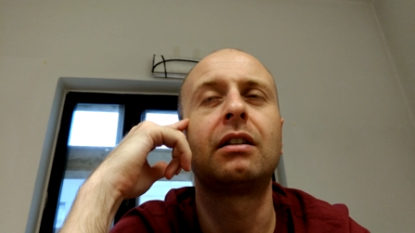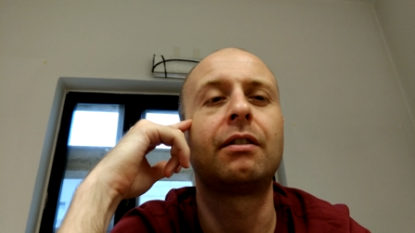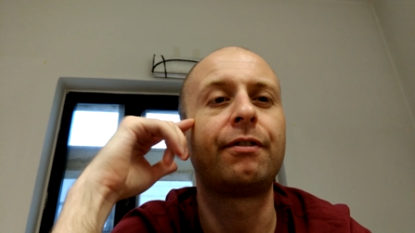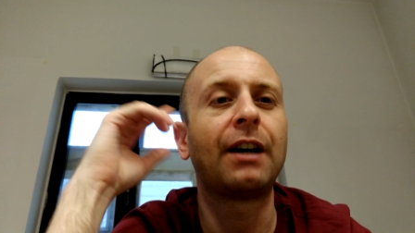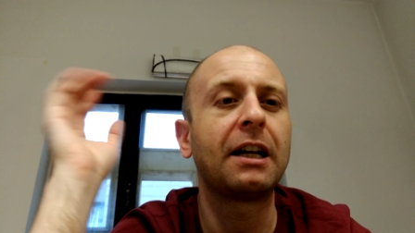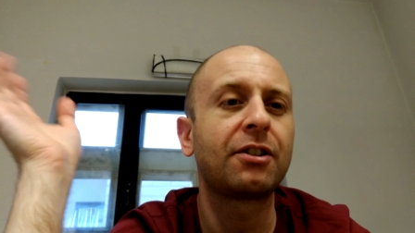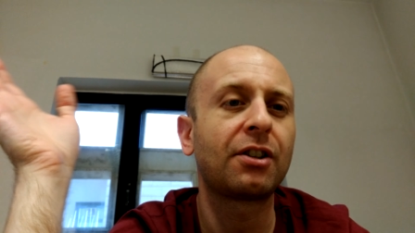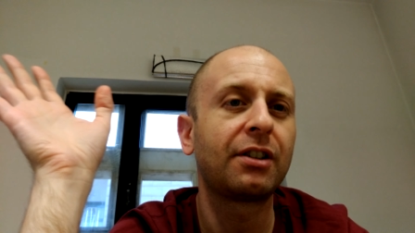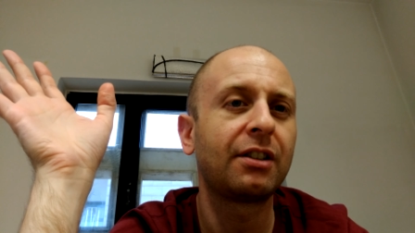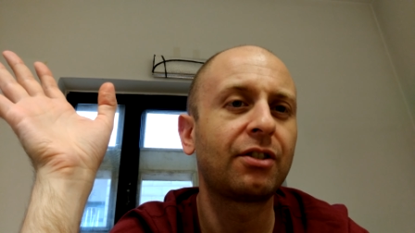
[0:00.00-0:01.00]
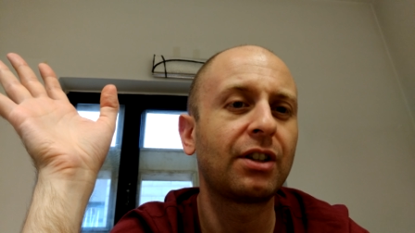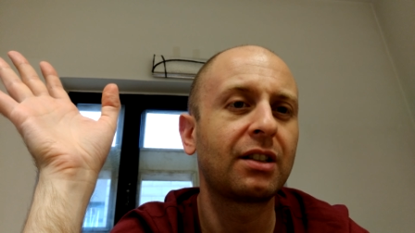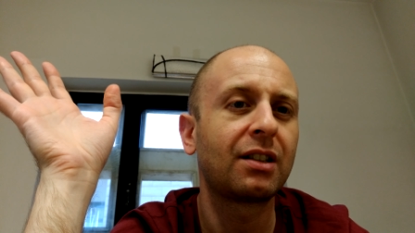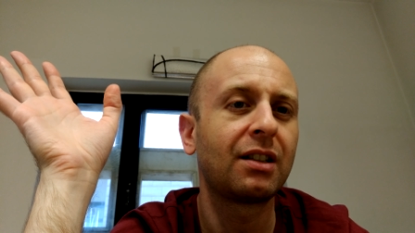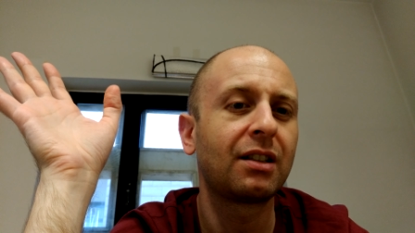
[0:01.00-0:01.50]
the fans are
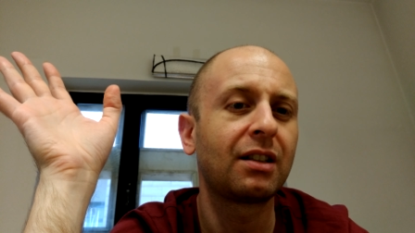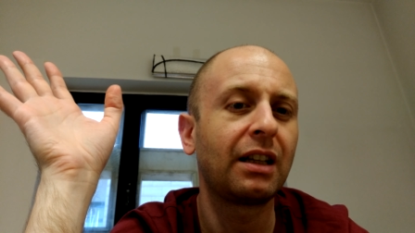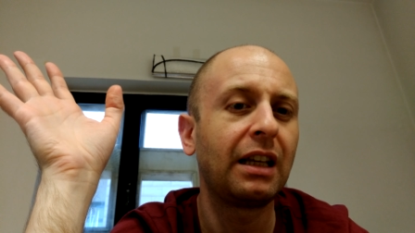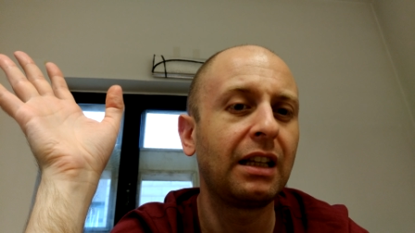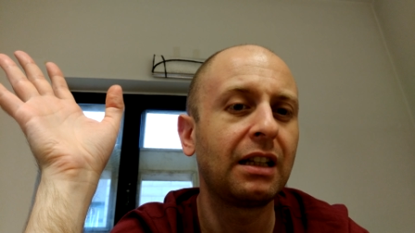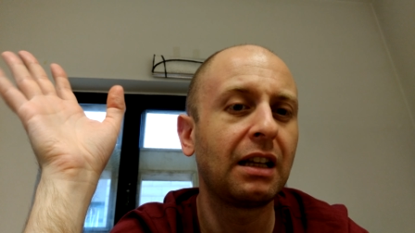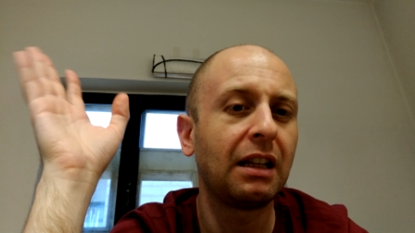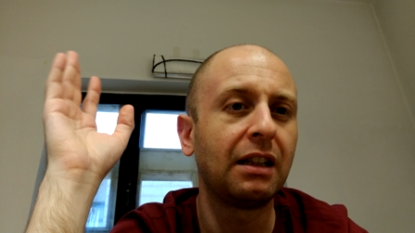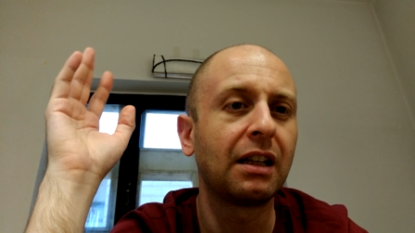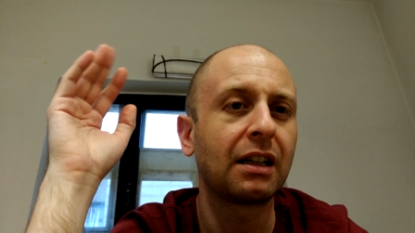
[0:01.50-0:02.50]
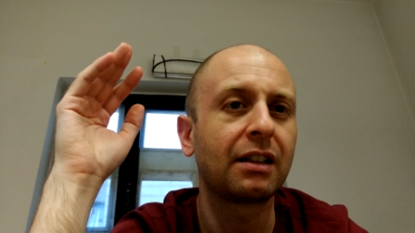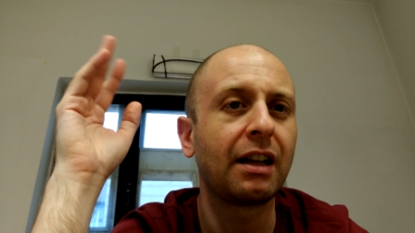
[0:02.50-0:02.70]
interested in and not